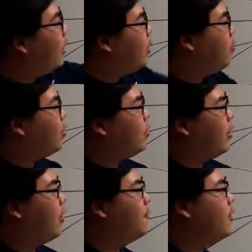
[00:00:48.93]
that equation
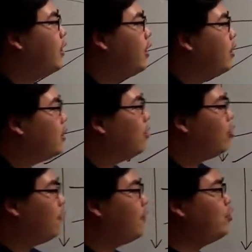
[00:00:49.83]
gives the
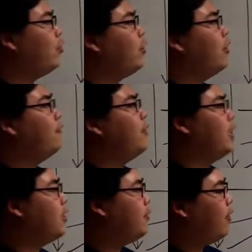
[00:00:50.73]
coefficient of
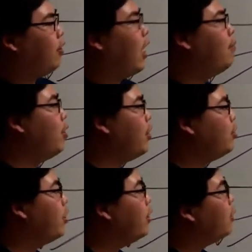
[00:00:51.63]
the spherical
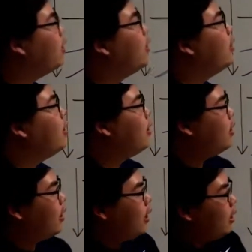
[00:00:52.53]
aberration.
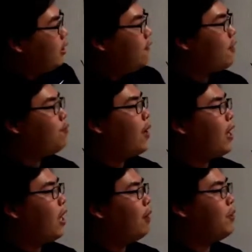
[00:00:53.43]
And even
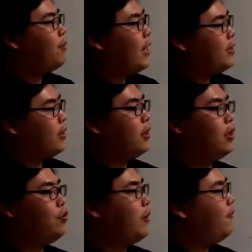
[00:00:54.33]
by optimizing the
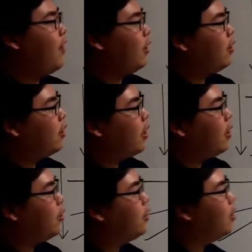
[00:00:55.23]
shape factor
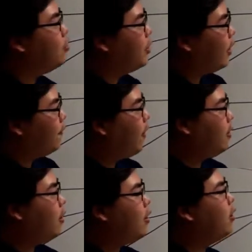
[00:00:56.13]
and conjugate
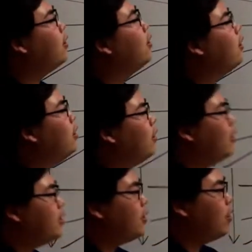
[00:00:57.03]
factor, there
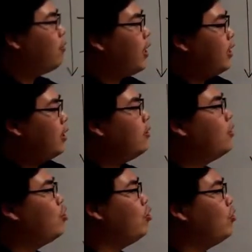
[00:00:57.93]
is no way
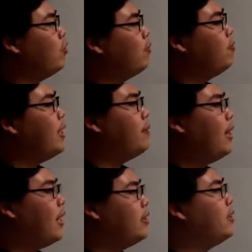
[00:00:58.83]
to
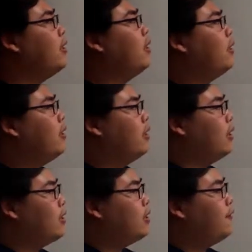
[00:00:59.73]
minimize
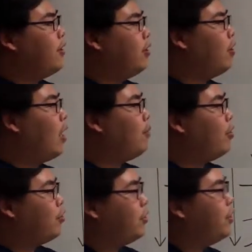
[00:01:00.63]
the spherical
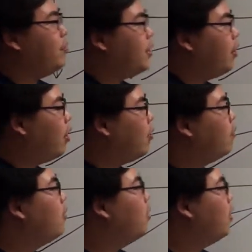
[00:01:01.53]
aberration to 0
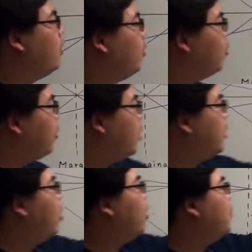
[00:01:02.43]
due to
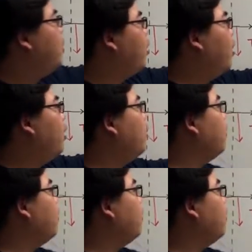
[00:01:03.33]
these terms here.